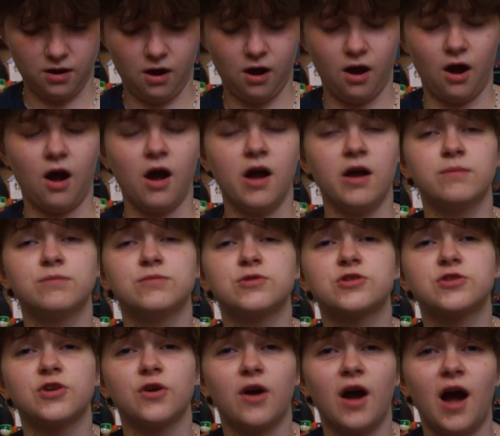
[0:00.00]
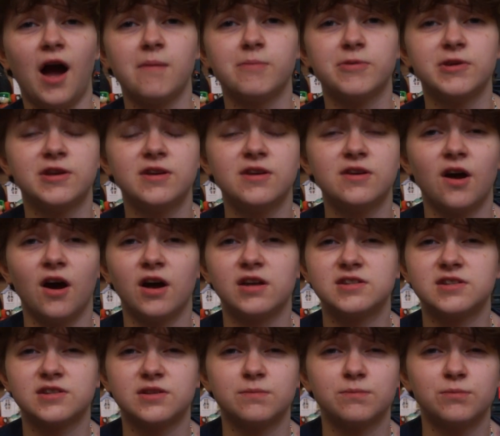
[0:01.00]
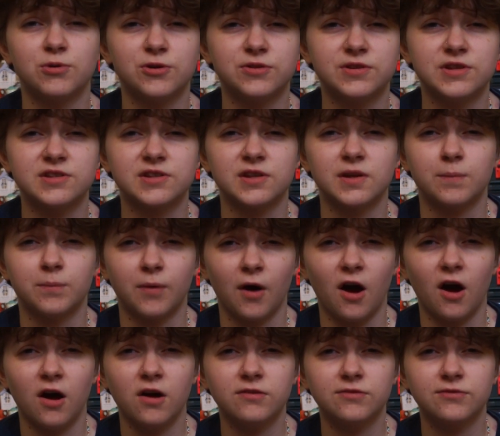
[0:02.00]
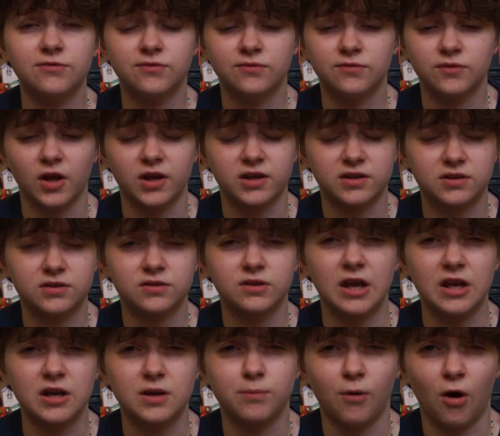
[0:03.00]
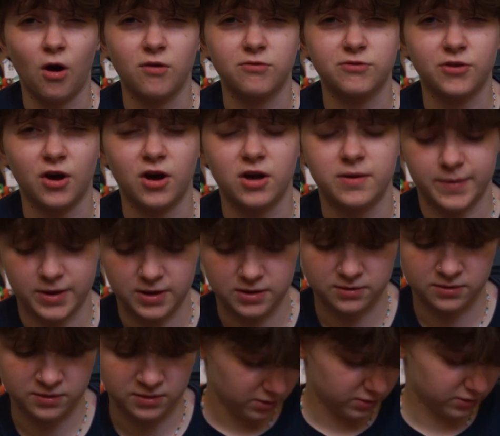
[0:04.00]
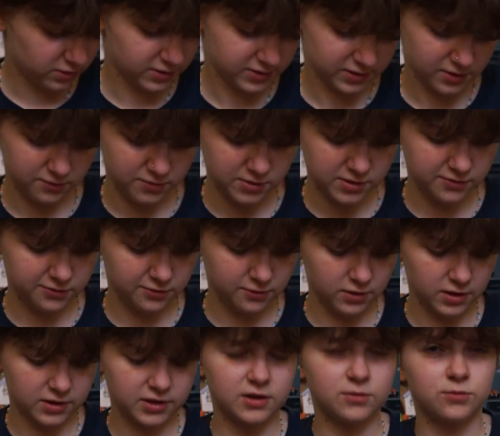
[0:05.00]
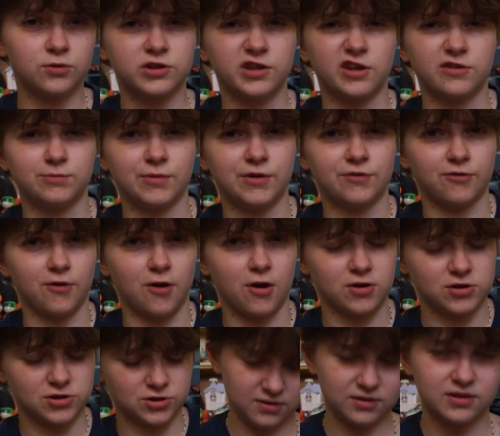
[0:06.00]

I'm so happy I didn't put these in a bath, like in a bath that I'm in, because I really feel like it would give me fresh.